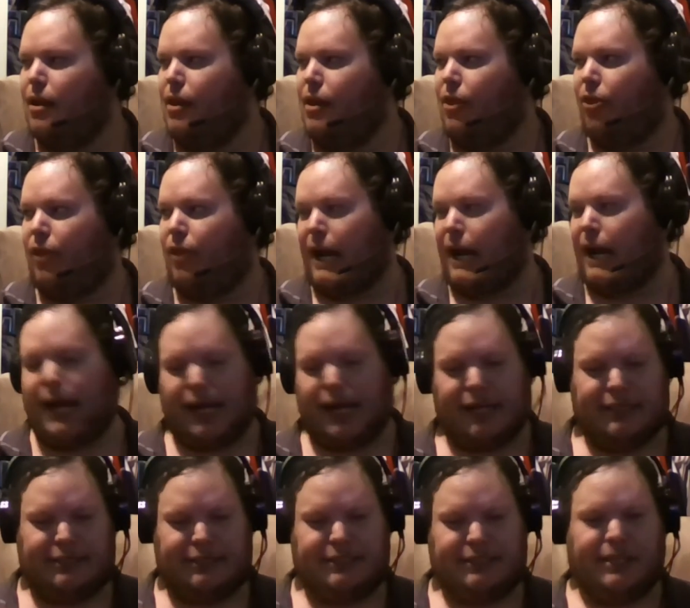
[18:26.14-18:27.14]
that I
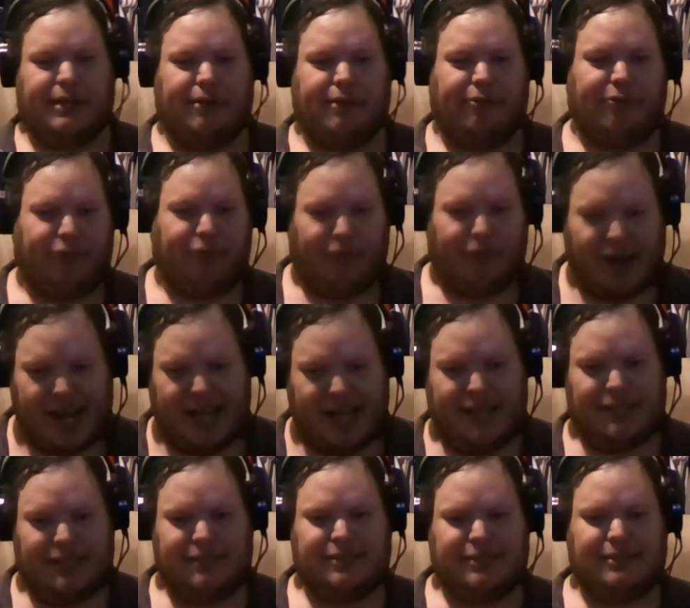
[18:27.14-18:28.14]
consider
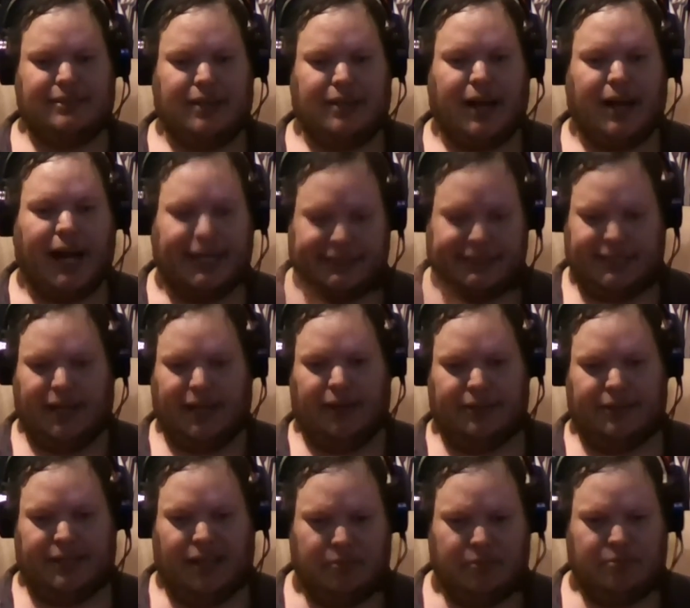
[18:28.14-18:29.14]
friends. I tell
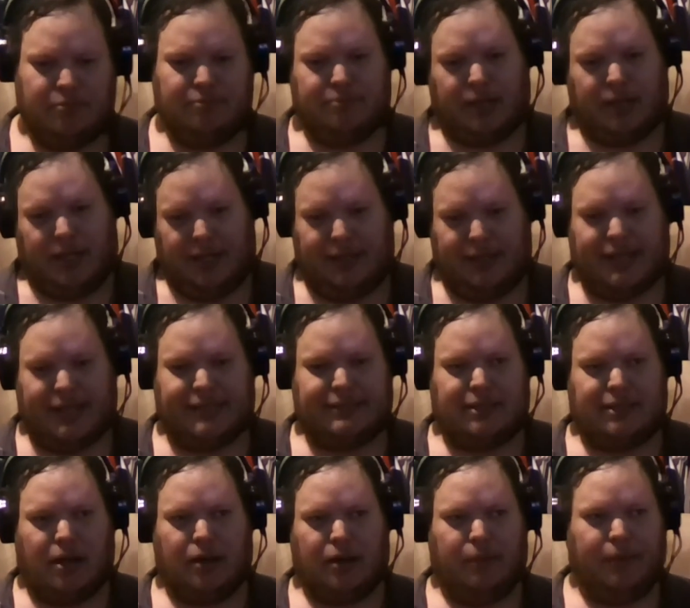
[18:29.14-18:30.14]
them, but that's
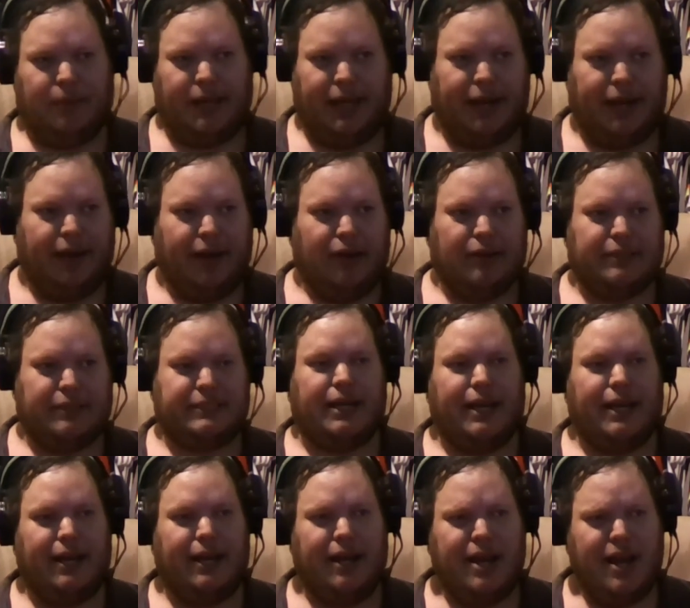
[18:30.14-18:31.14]
all going to be
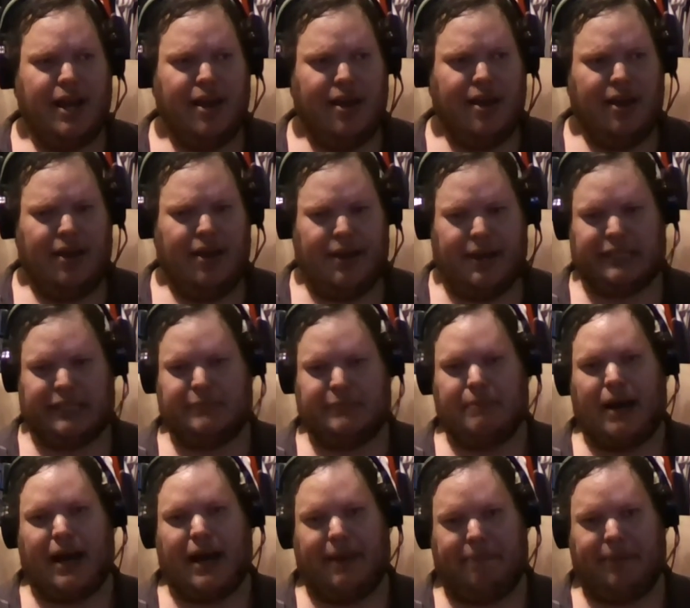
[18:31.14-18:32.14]
hearsay. And that's
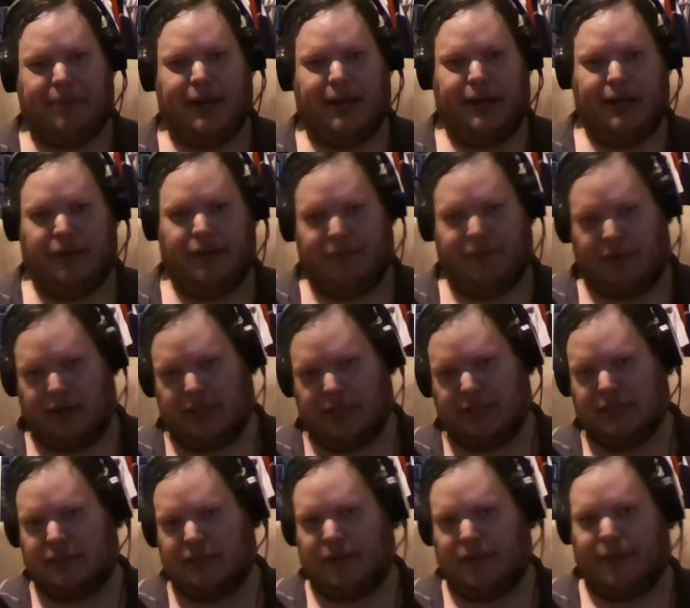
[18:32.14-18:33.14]
my opinion
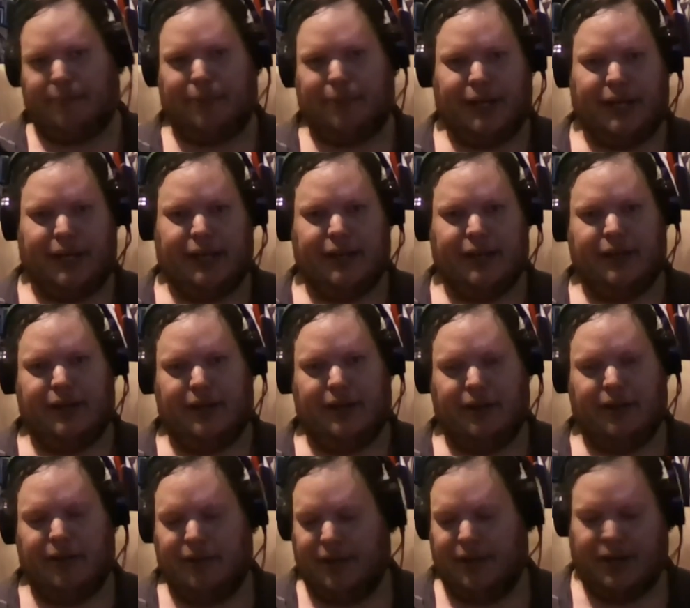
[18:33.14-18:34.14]
versus their opinion.
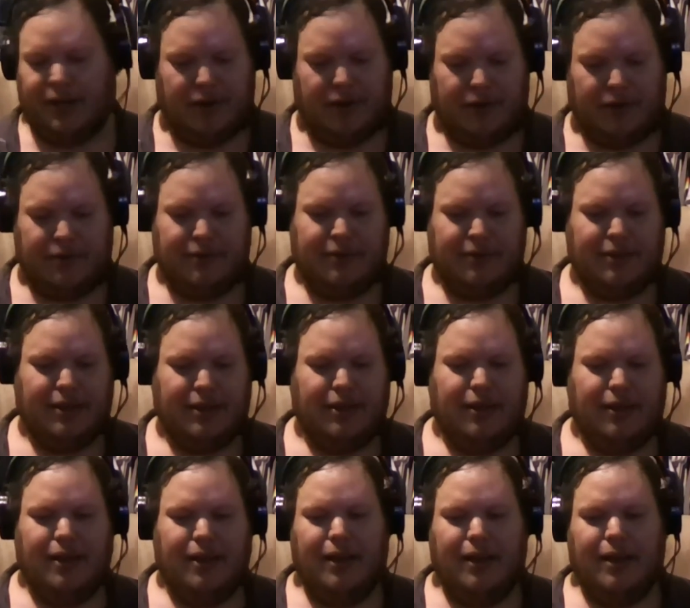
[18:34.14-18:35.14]
And,
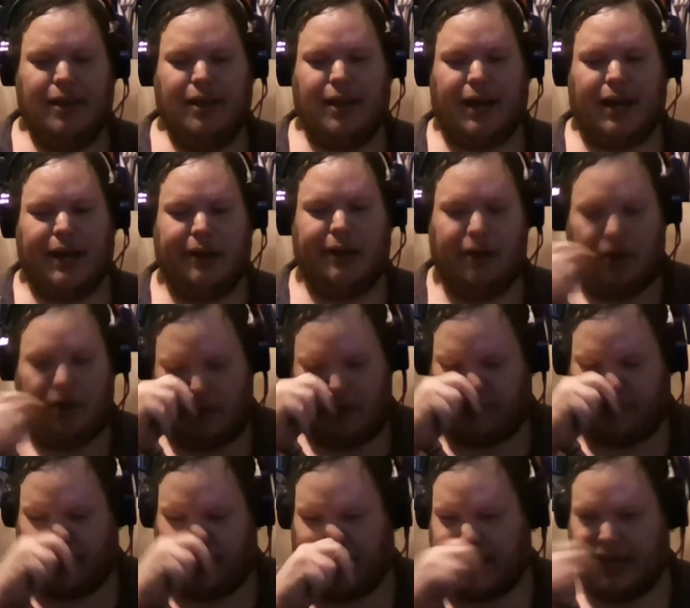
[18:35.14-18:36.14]
I know
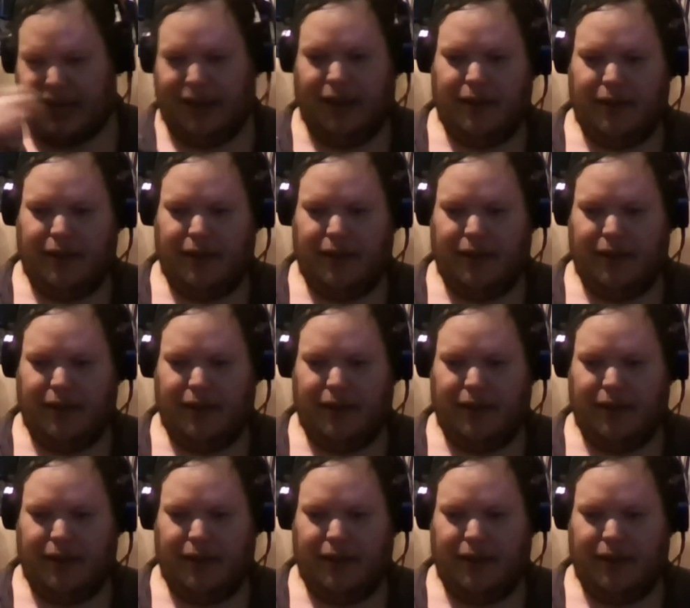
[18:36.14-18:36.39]
if I.